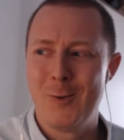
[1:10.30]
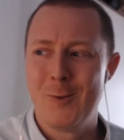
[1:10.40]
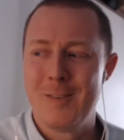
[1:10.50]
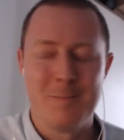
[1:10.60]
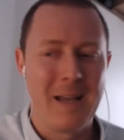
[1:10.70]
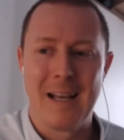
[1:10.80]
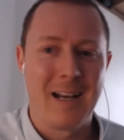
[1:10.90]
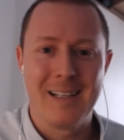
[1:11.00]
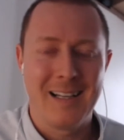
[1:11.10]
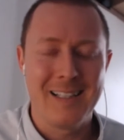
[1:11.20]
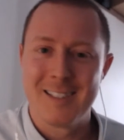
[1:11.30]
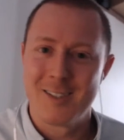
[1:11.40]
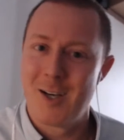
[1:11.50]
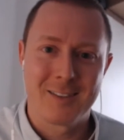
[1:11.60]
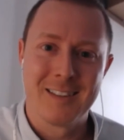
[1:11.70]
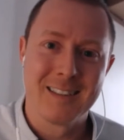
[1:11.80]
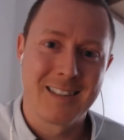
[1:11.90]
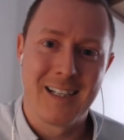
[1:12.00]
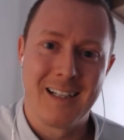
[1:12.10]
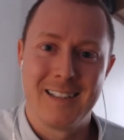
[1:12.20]
man, I need to talk to this
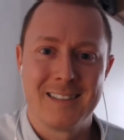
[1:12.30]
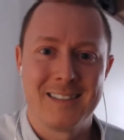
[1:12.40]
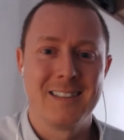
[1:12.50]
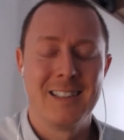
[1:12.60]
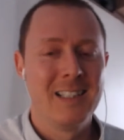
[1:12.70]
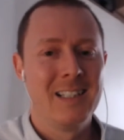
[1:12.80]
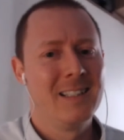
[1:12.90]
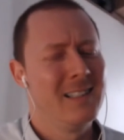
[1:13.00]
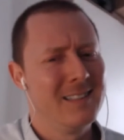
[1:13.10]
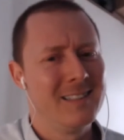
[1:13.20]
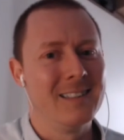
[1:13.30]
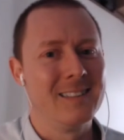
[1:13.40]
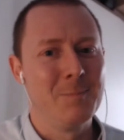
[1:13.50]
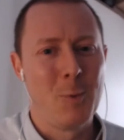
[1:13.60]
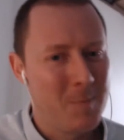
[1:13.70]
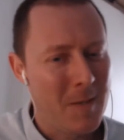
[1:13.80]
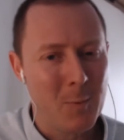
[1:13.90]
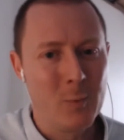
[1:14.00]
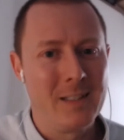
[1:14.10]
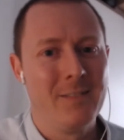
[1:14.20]
guy. This is, most
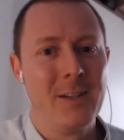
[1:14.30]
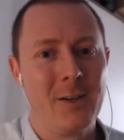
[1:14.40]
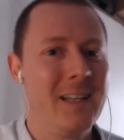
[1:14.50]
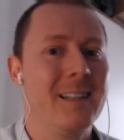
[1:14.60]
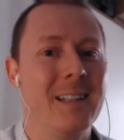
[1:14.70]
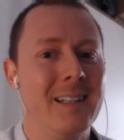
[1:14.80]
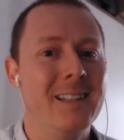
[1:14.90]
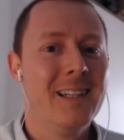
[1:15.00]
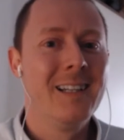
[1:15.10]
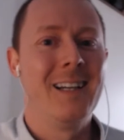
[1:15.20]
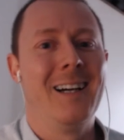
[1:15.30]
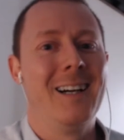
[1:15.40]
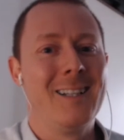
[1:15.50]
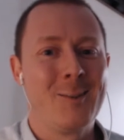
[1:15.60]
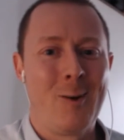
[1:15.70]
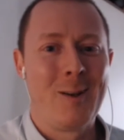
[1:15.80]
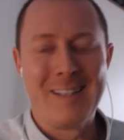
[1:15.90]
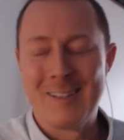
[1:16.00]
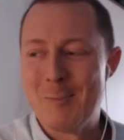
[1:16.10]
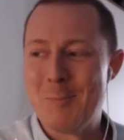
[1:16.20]
people would give their kidney to run in
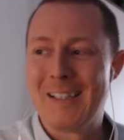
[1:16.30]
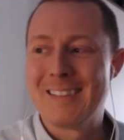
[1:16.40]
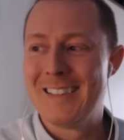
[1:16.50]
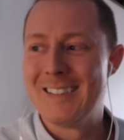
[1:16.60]
the Olympics.